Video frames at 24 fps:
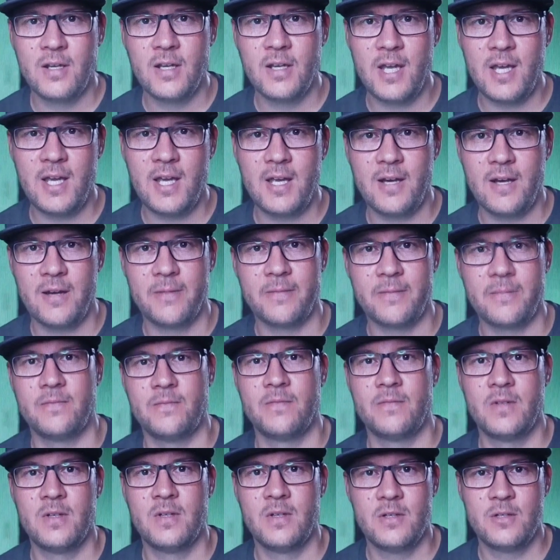GEA,
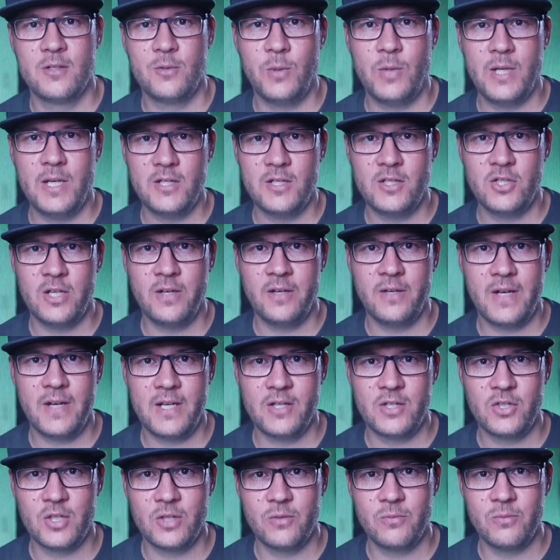Swedish
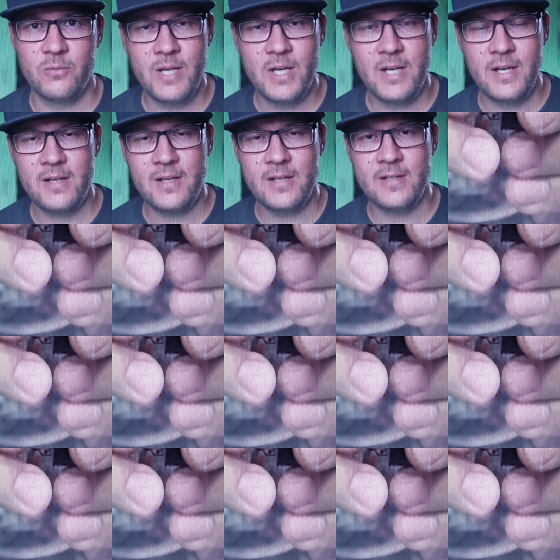innovation. Really